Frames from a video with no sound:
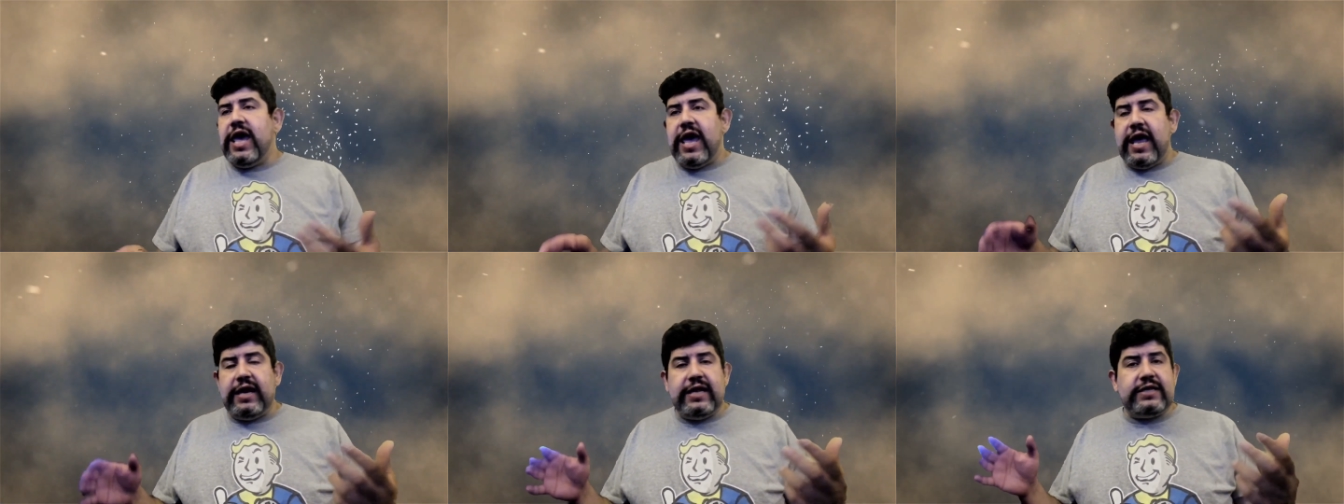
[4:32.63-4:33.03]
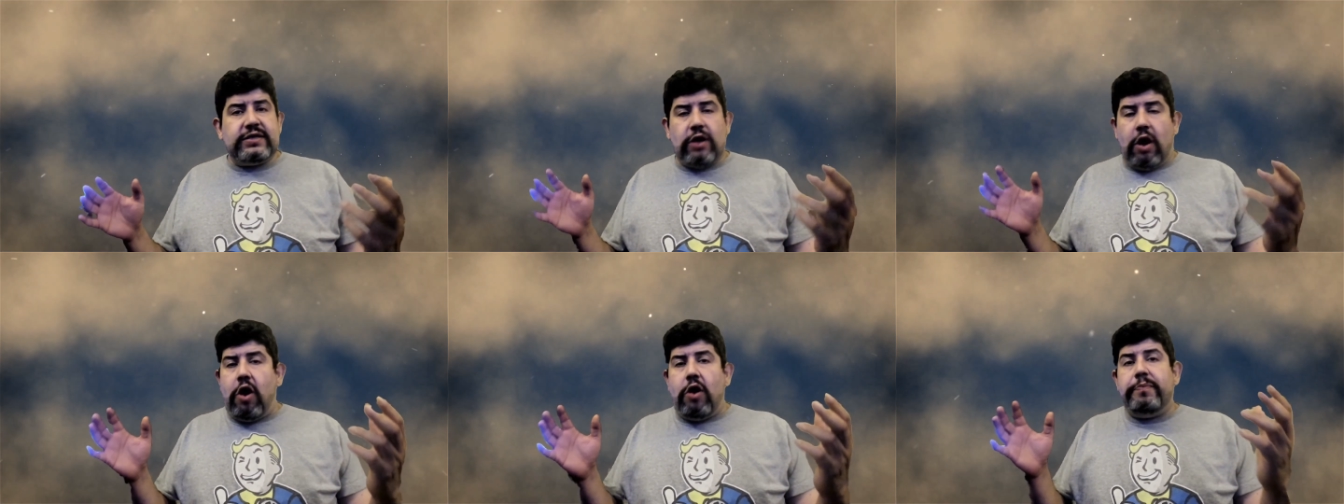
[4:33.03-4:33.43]
and it's
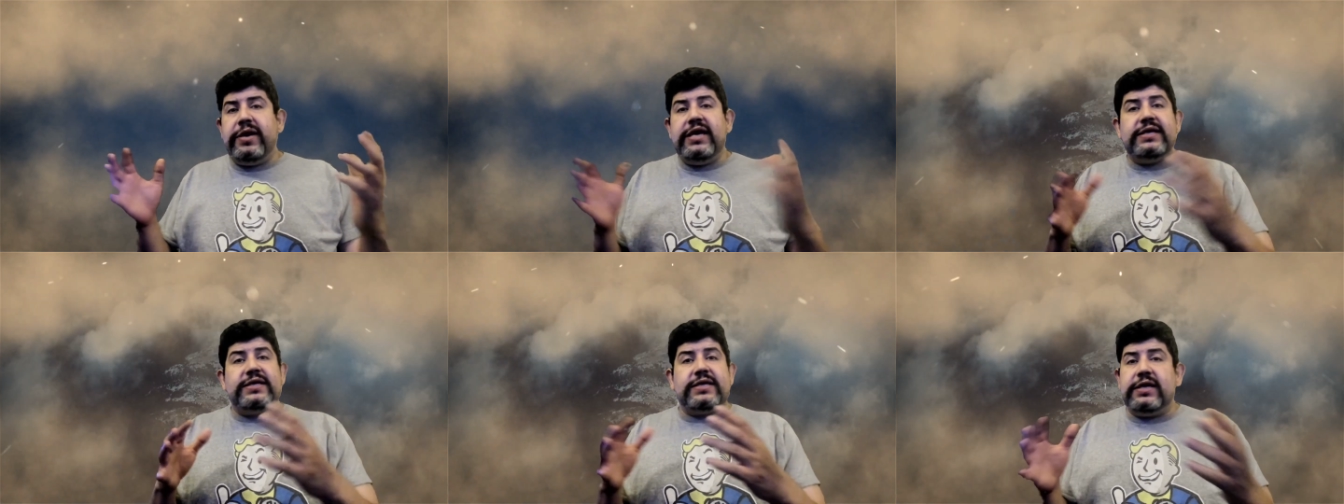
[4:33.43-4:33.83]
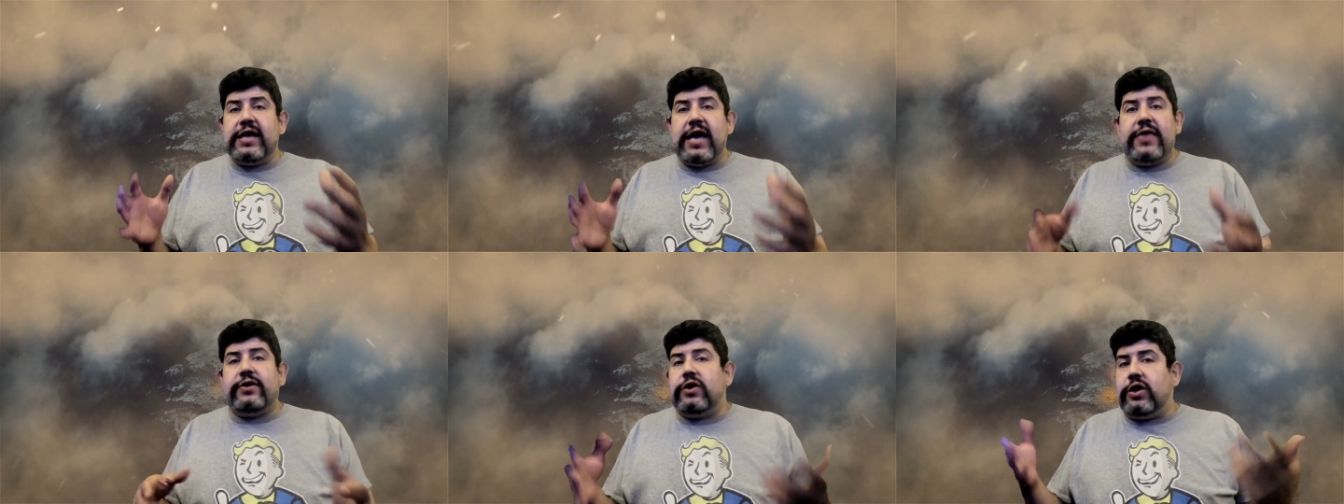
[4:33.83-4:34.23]
all pieced
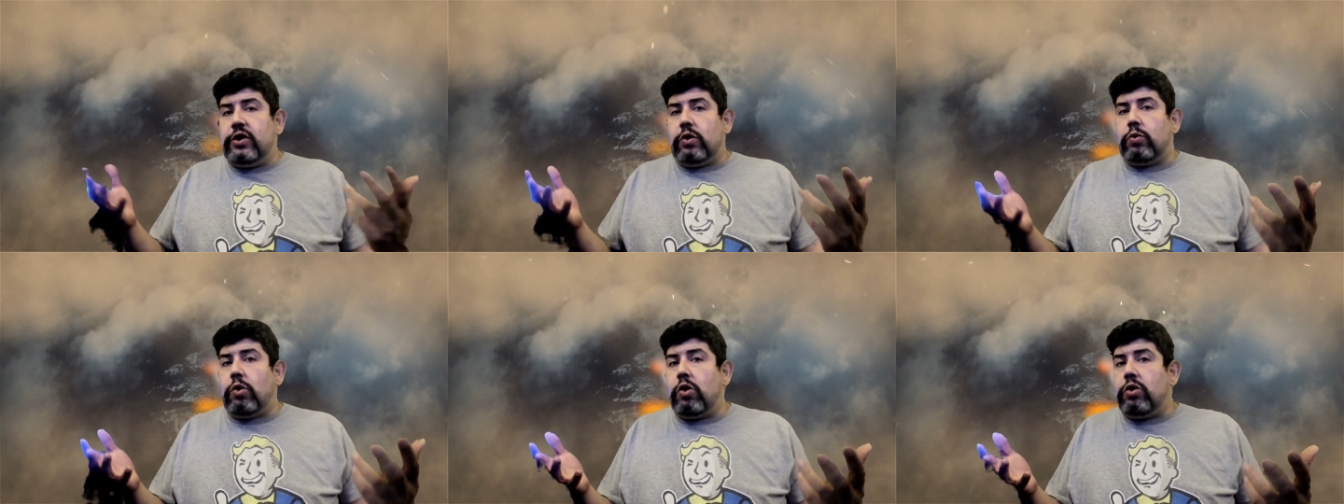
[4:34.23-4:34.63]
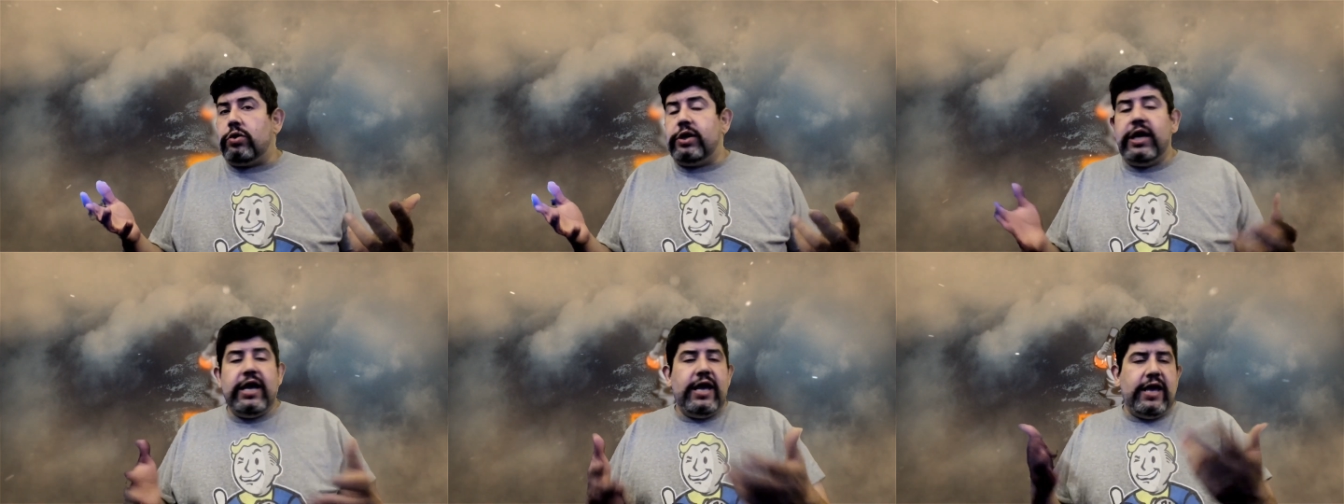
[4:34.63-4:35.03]
together in a world,
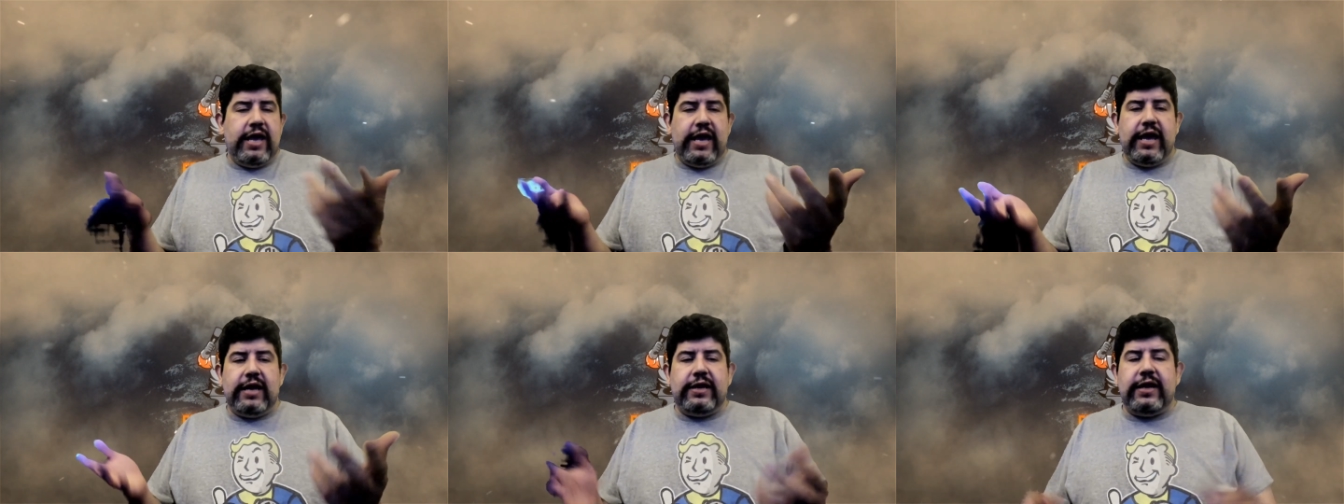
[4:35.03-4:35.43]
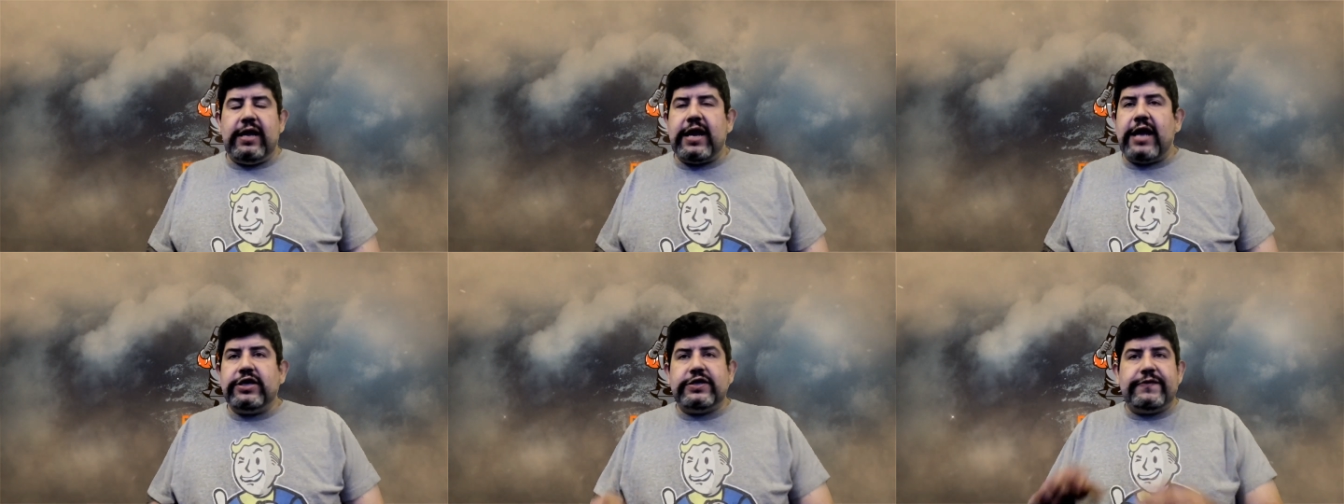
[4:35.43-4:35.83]
and then
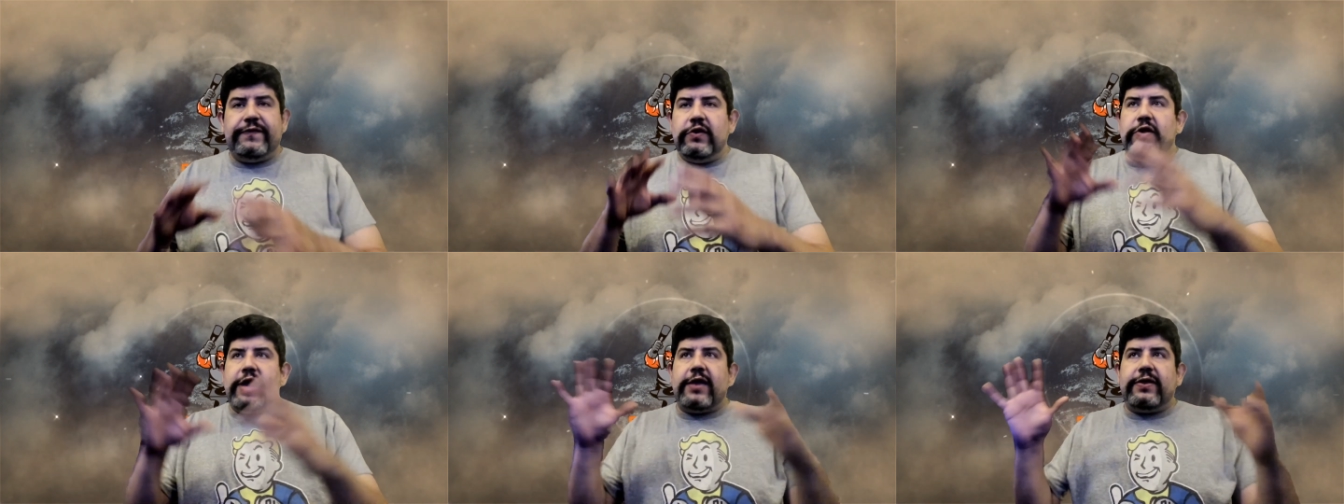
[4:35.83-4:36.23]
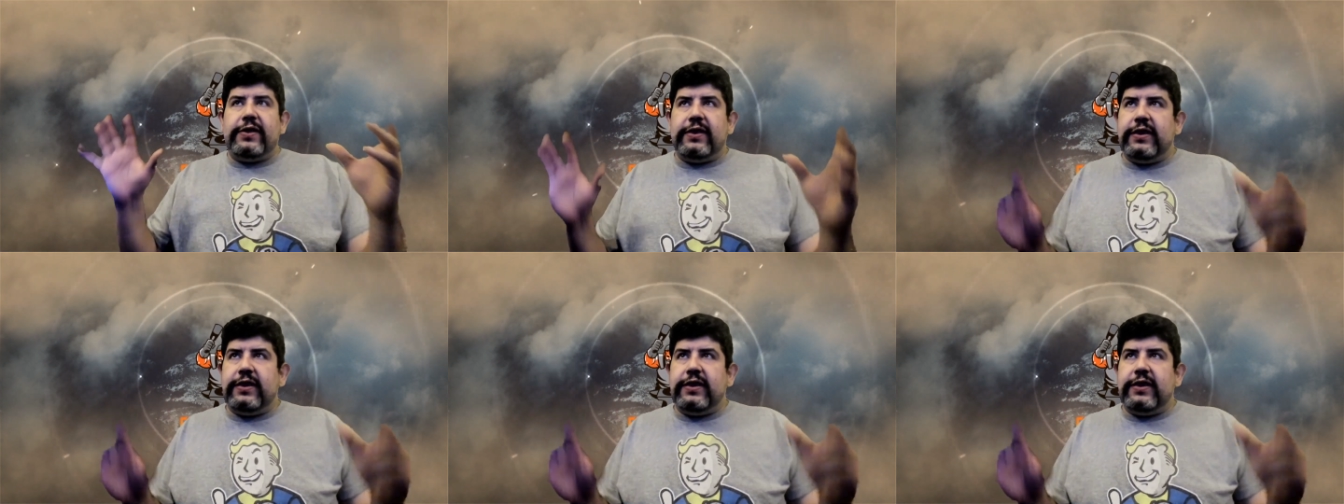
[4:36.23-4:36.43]
I just filled out